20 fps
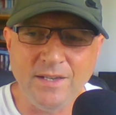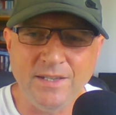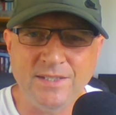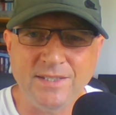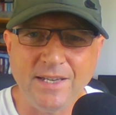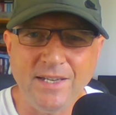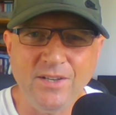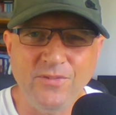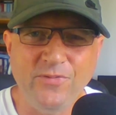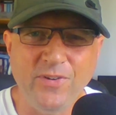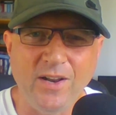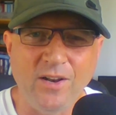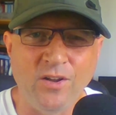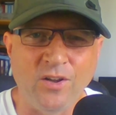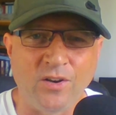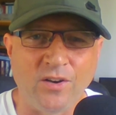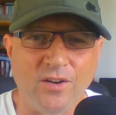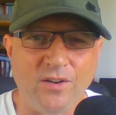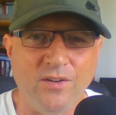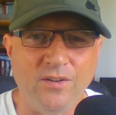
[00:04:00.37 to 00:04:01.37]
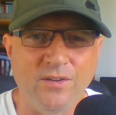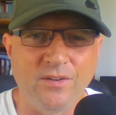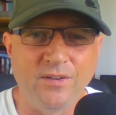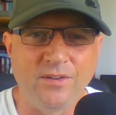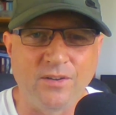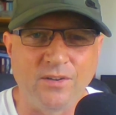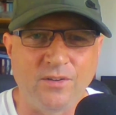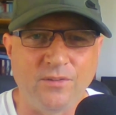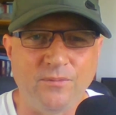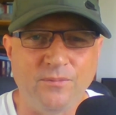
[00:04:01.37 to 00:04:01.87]
He's kind of fell out
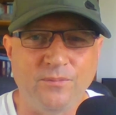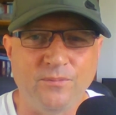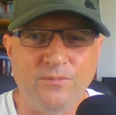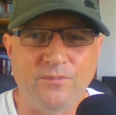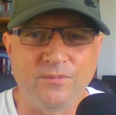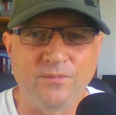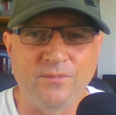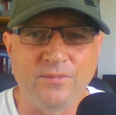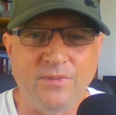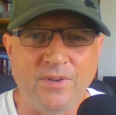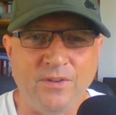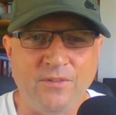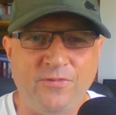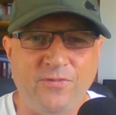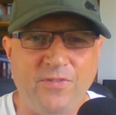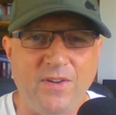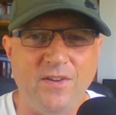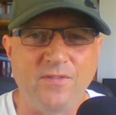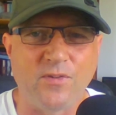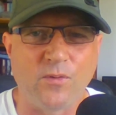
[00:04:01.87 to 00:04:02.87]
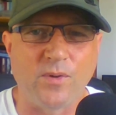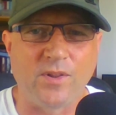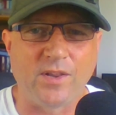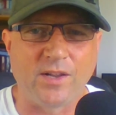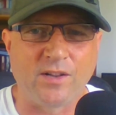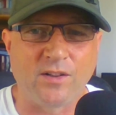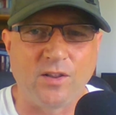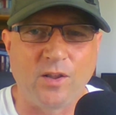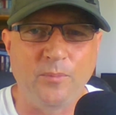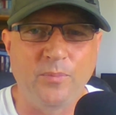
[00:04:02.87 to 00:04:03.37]
of favour with
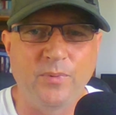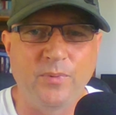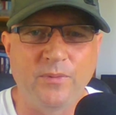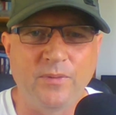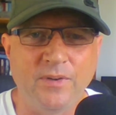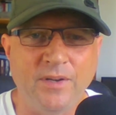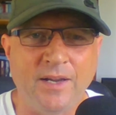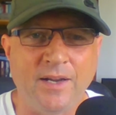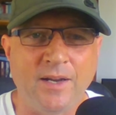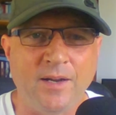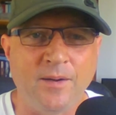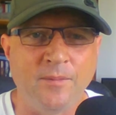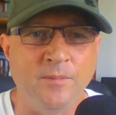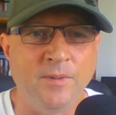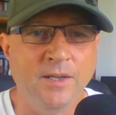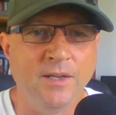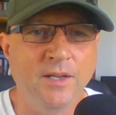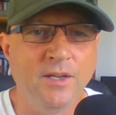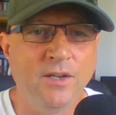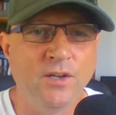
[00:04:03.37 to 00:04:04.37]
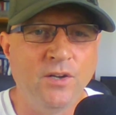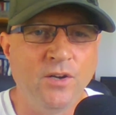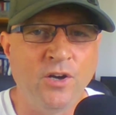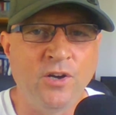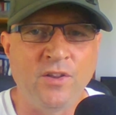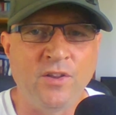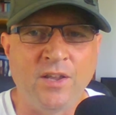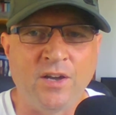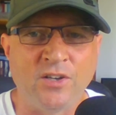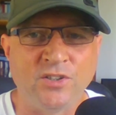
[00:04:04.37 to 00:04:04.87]
the club. Out
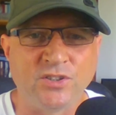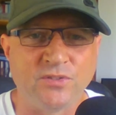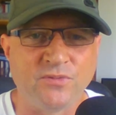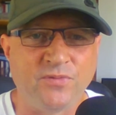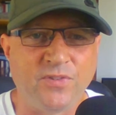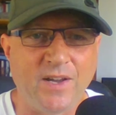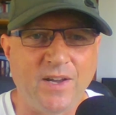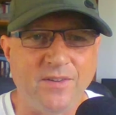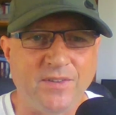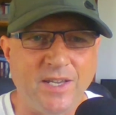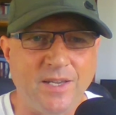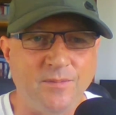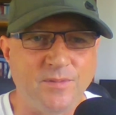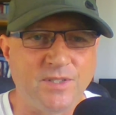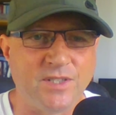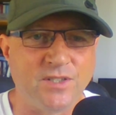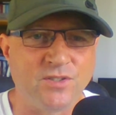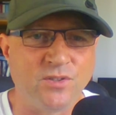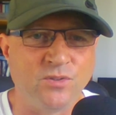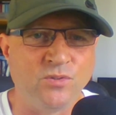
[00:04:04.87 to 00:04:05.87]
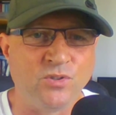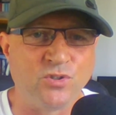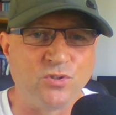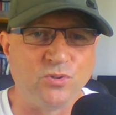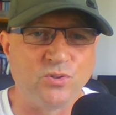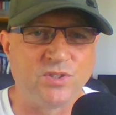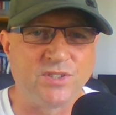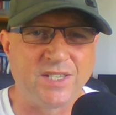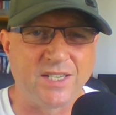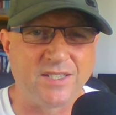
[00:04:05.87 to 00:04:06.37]
of the 105 games, he's only
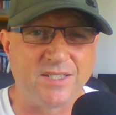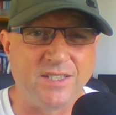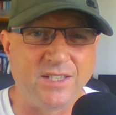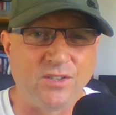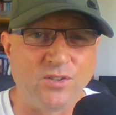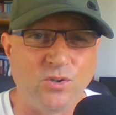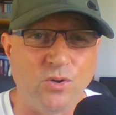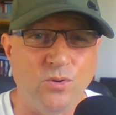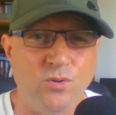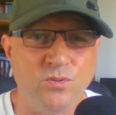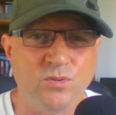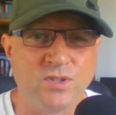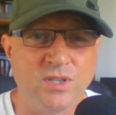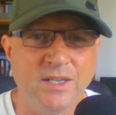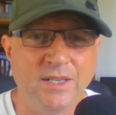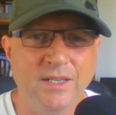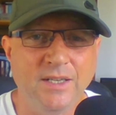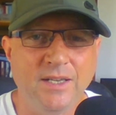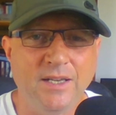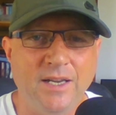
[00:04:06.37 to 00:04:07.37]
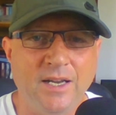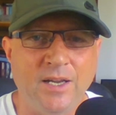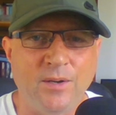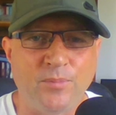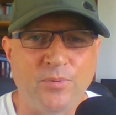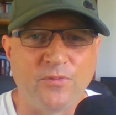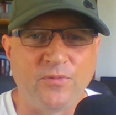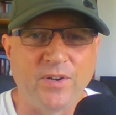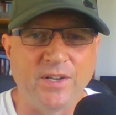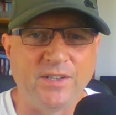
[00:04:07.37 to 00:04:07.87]
scored 16 goals
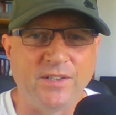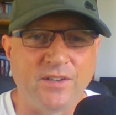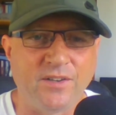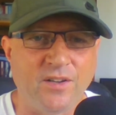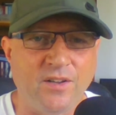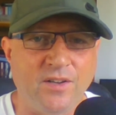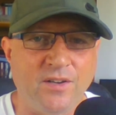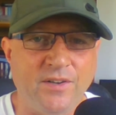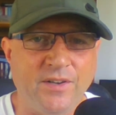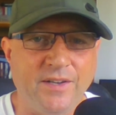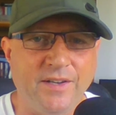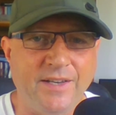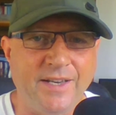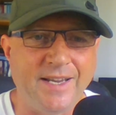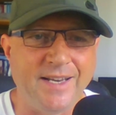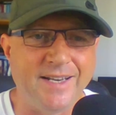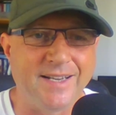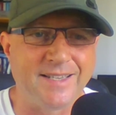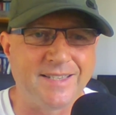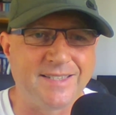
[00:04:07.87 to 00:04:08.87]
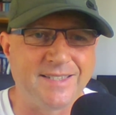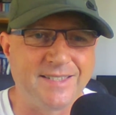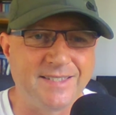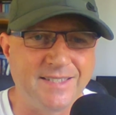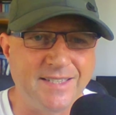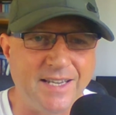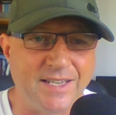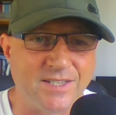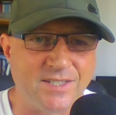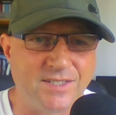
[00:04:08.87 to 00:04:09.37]
and providing another 9
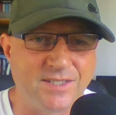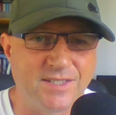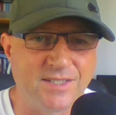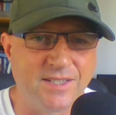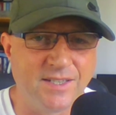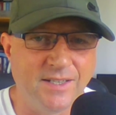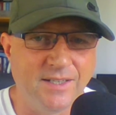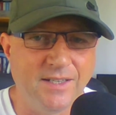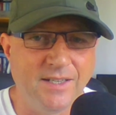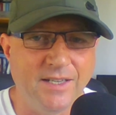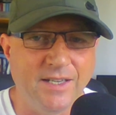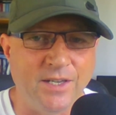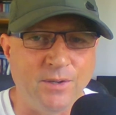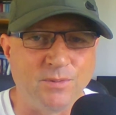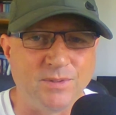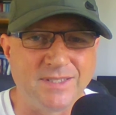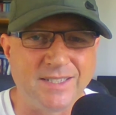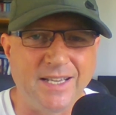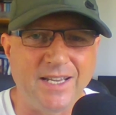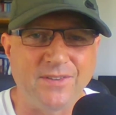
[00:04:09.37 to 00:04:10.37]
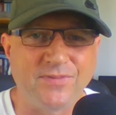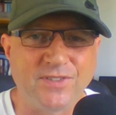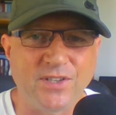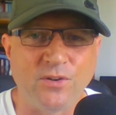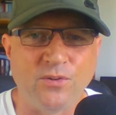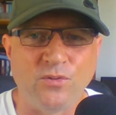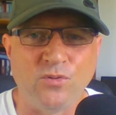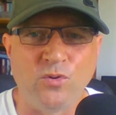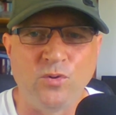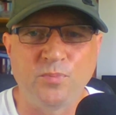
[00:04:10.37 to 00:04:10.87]
assists. He was left
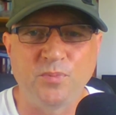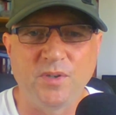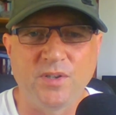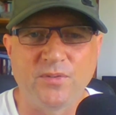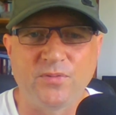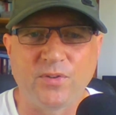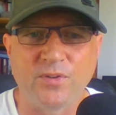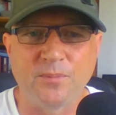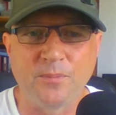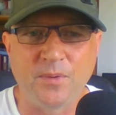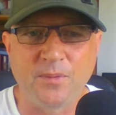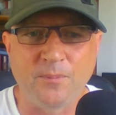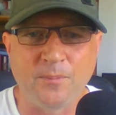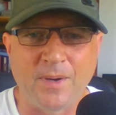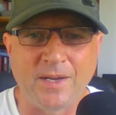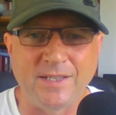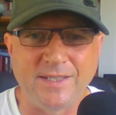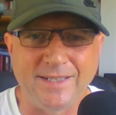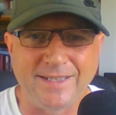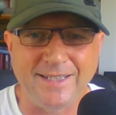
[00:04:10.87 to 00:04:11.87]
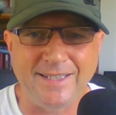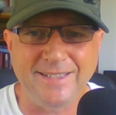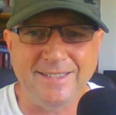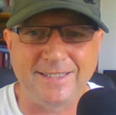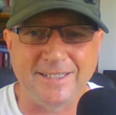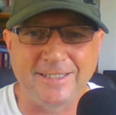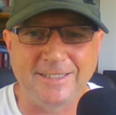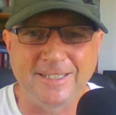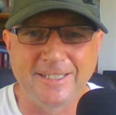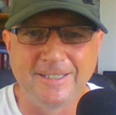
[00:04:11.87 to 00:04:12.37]
out of the opener for Man
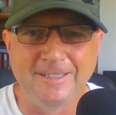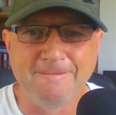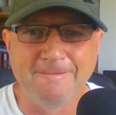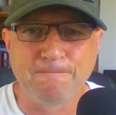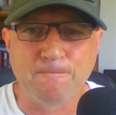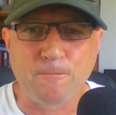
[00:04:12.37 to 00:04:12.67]
United.